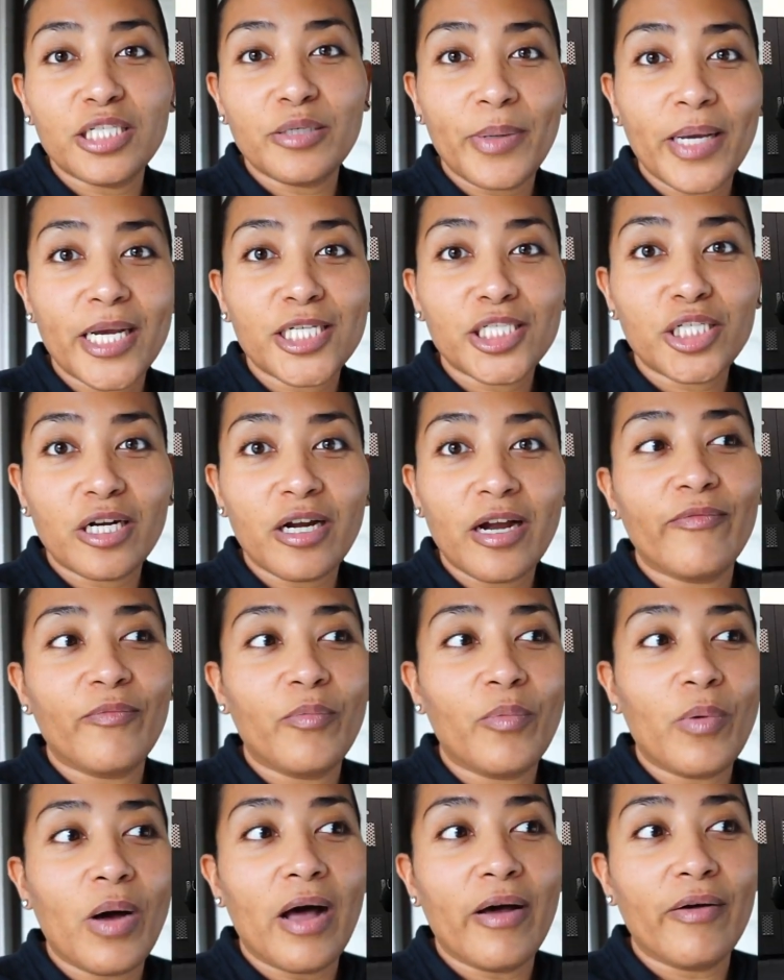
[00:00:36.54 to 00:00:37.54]
picture
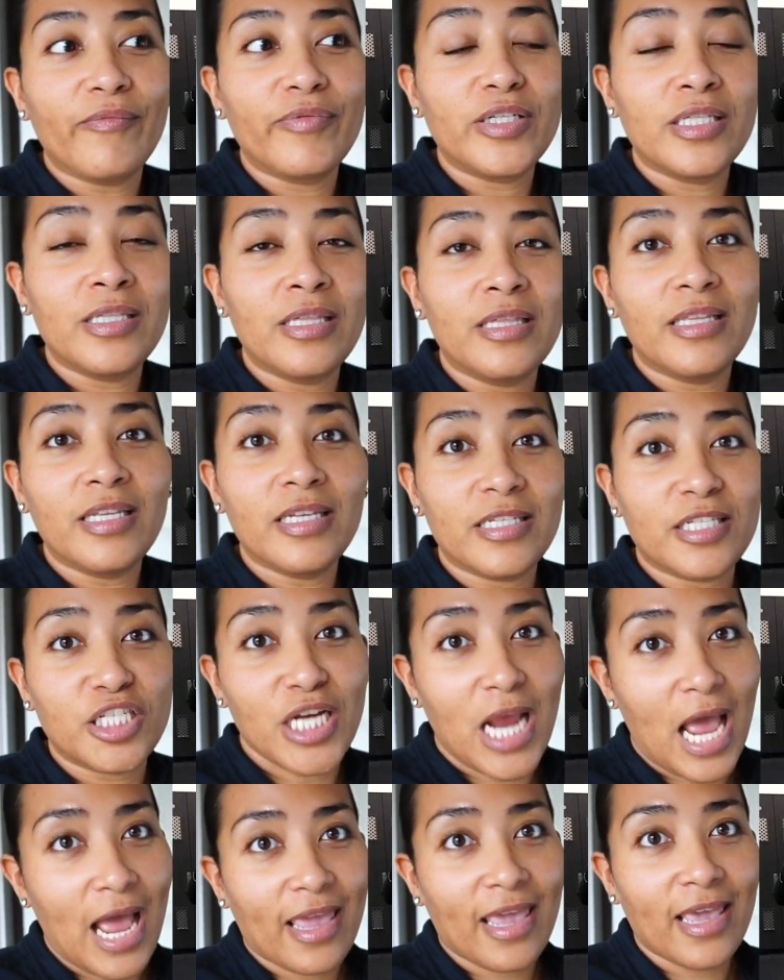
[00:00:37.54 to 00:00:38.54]
of this
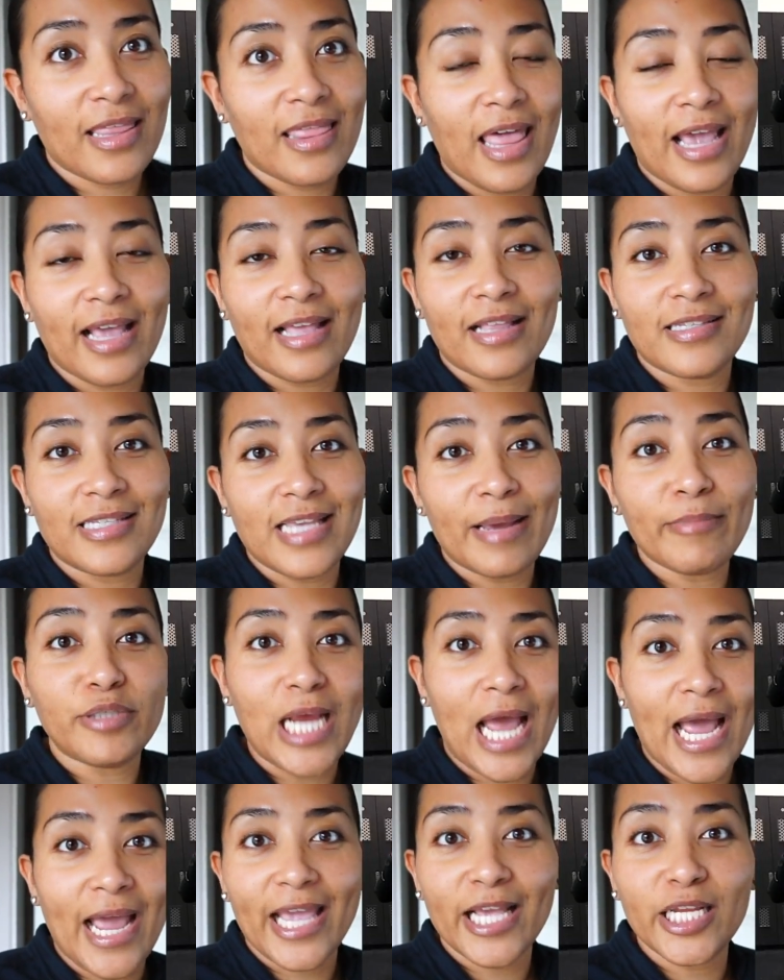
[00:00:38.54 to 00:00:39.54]
jacket, like same
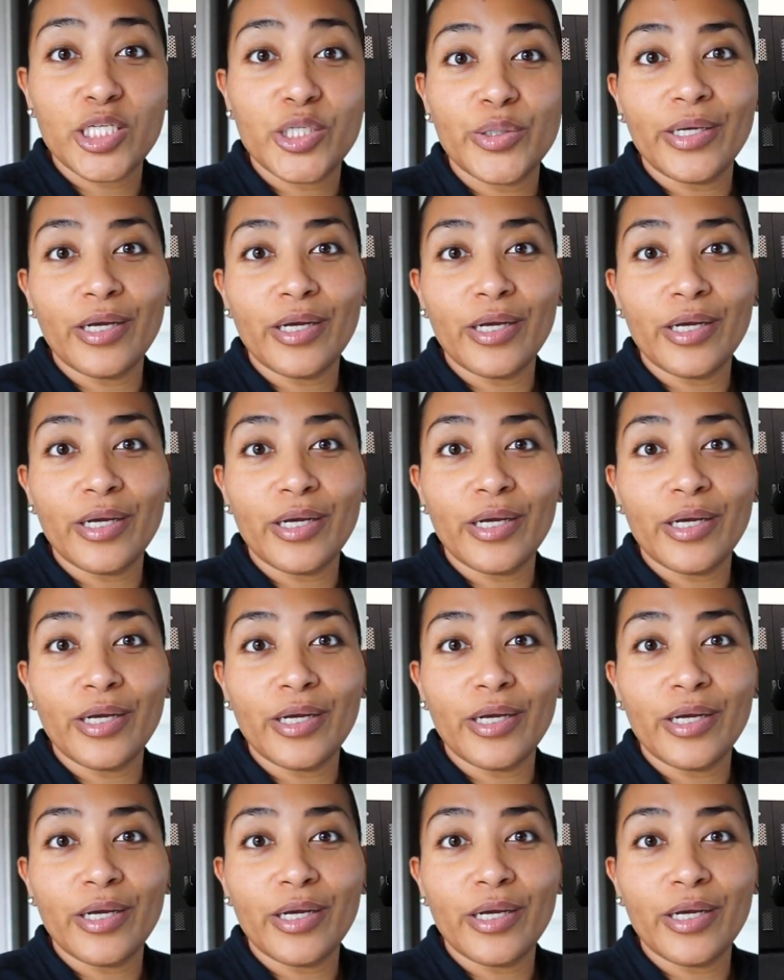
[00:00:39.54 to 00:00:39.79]
jacket 2